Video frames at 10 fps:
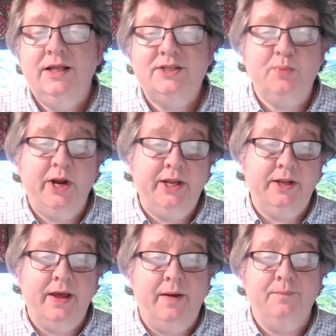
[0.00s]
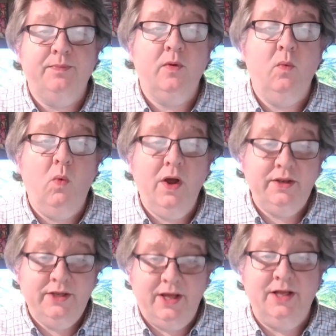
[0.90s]
Let's break it down.
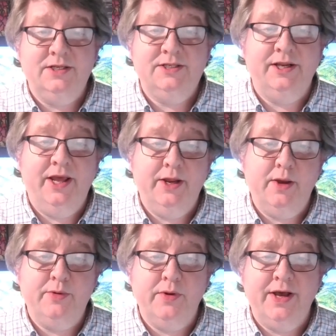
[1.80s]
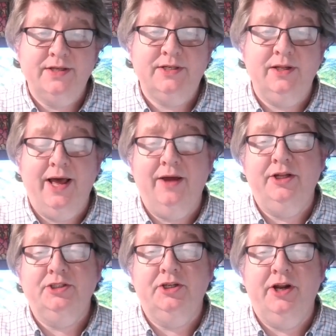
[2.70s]
What does an AWS cloud
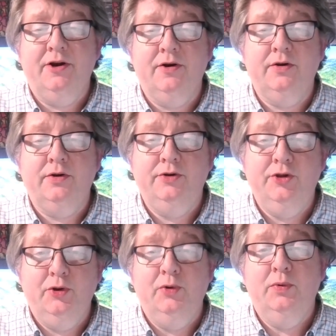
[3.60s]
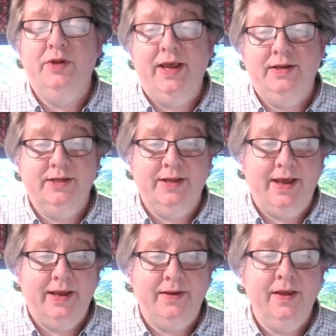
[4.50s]
engineer do day to
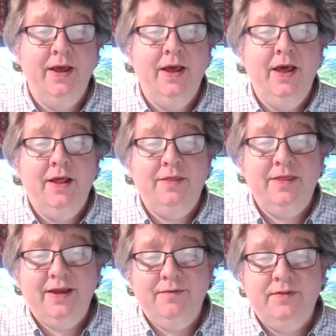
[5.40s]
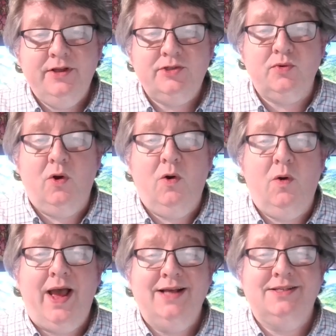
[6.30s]
day? Think of this
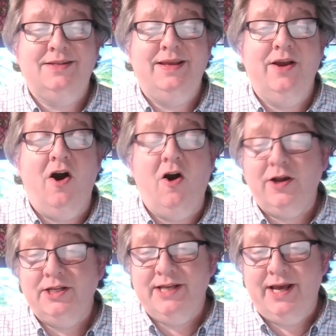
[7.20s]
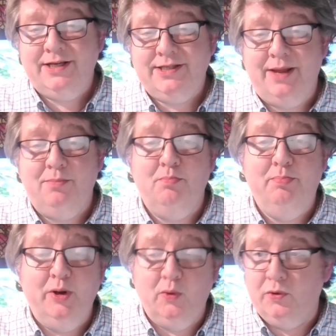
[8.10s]
role as the architect
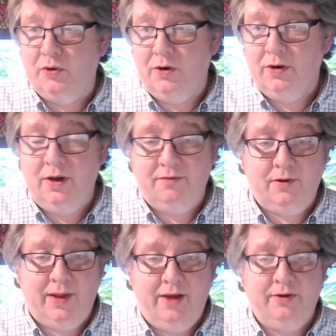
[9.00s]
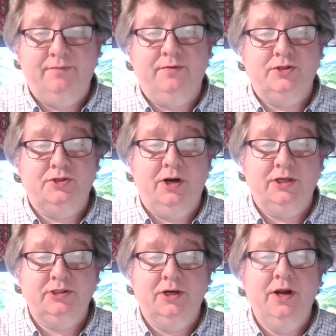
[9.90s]
and builder of cloud
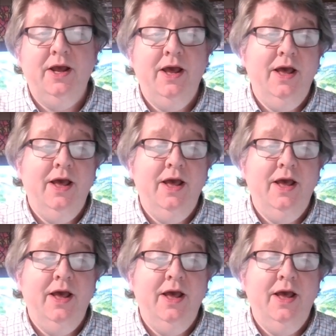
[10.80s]
infrastructure.